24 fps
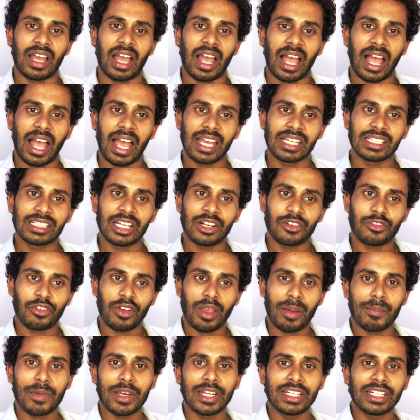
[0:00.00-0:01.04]
Either
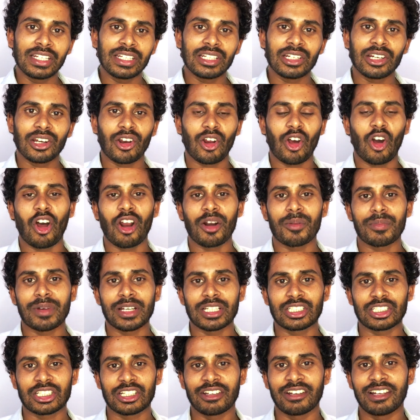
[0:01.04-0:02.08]
feminine or
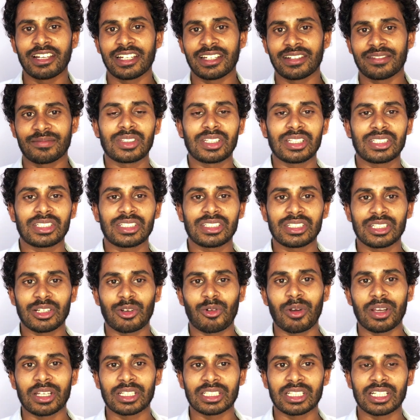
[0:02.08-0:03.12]
masculine. This is a
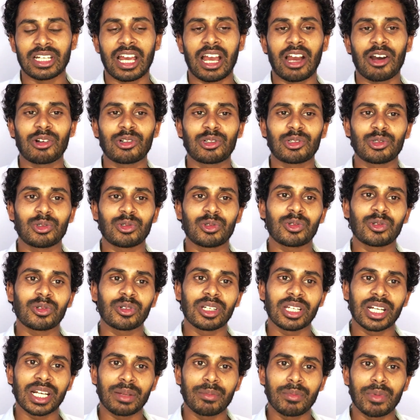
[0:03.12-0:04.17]
question how to
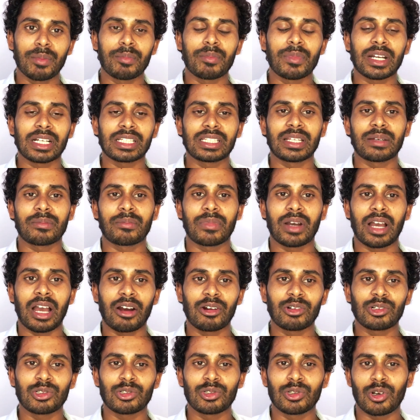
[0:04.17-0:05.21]
remember them, how
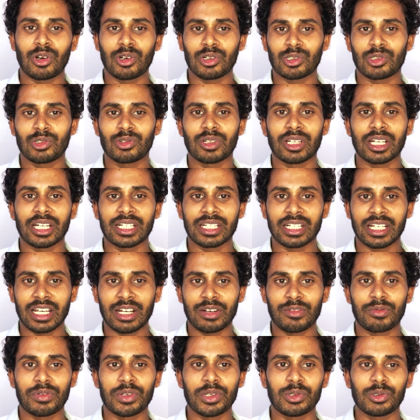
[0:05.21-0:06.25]
to not to get
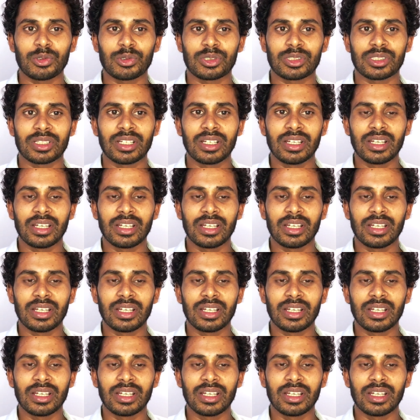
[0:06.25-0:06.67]
confused.